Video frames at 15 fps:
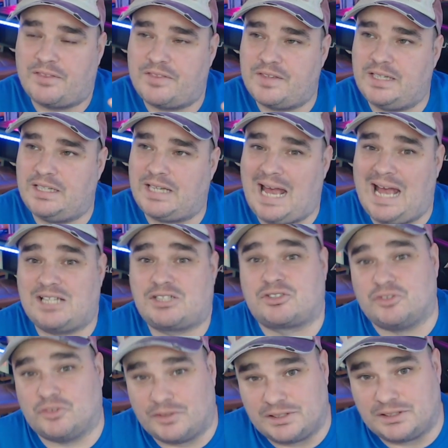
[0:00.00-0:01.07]
Think
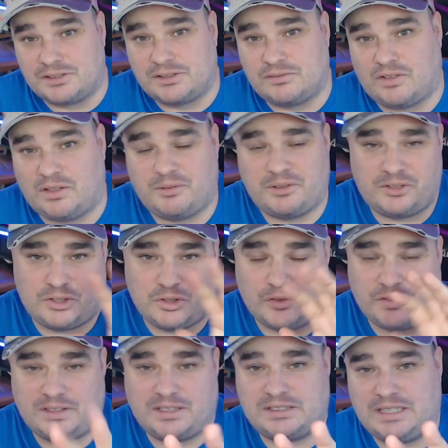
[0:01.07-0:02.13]
asteroids, right? Where you're
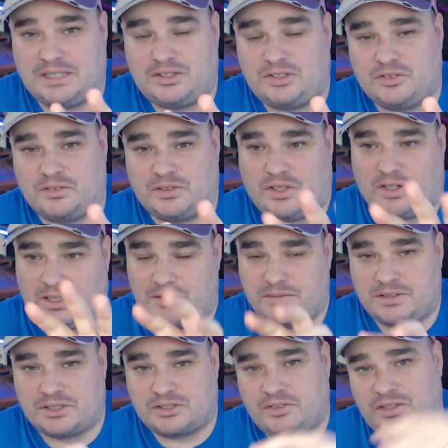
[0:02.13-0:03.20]
in the center, you're kind of
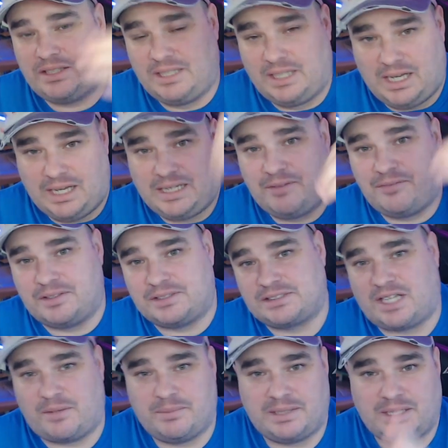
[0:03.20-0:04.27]
in the screen, and everything's
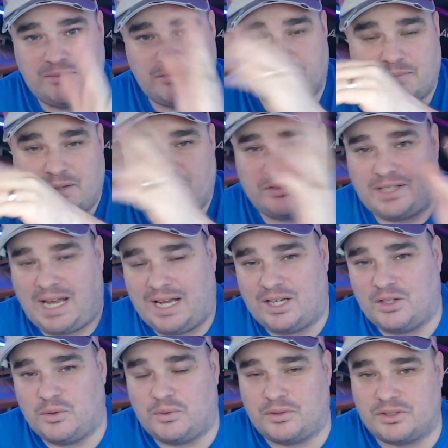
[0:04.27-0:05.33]
coming in from every
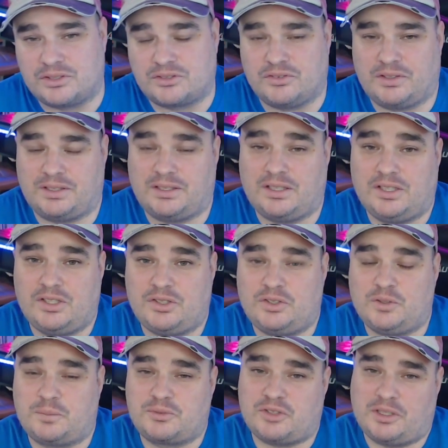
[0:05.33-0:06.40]
angle of the screen.
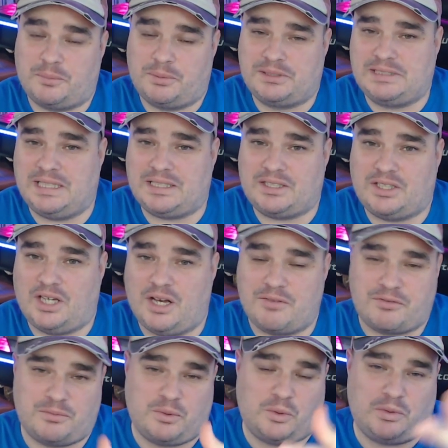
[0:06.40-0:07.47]
You're trying to protect the Earth
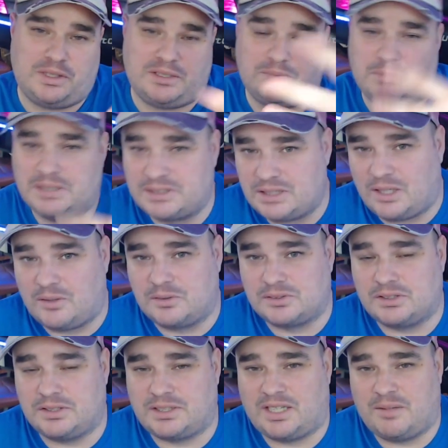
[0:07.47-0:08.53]
from all these missiles
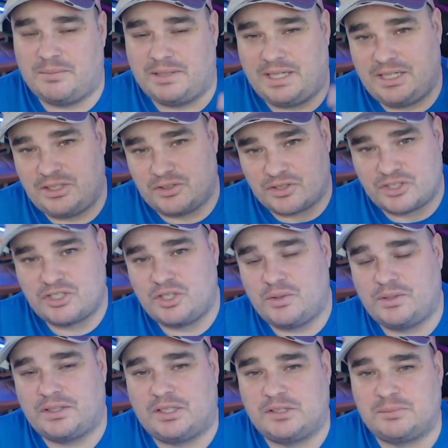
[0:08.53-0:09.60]
that are coming in. You're
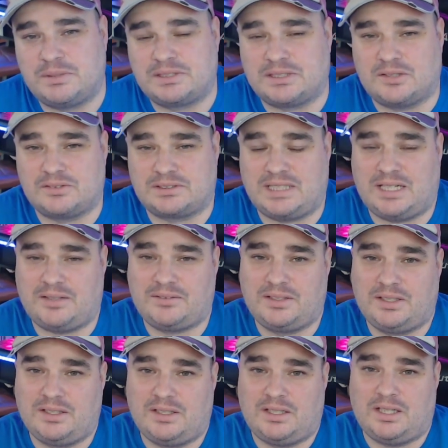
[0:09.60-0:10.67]
shooting those missiles down,
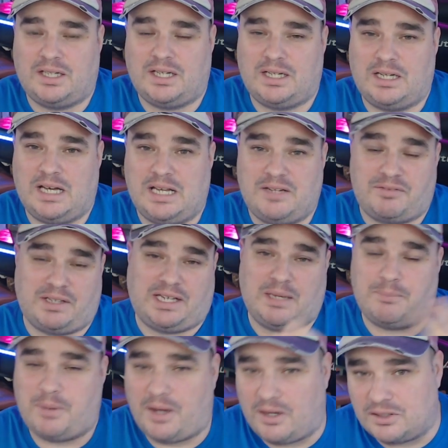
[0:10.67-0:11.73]
and if they
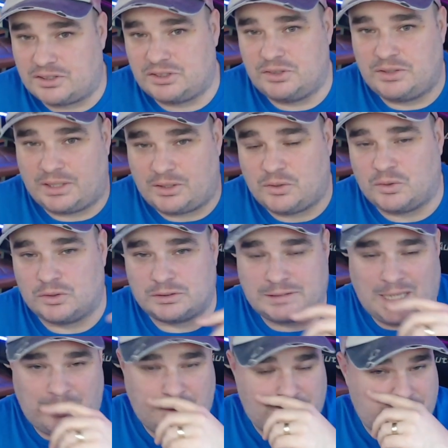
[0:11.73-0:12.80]
get past you, they cause
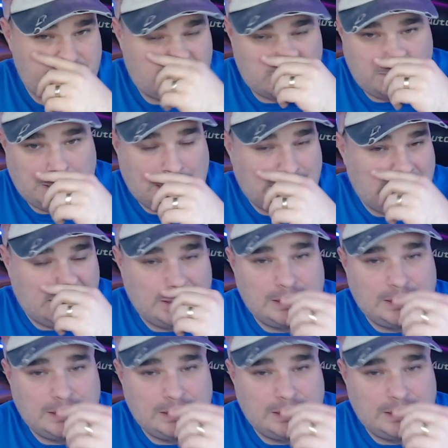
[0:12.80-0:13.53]
damage to the planet.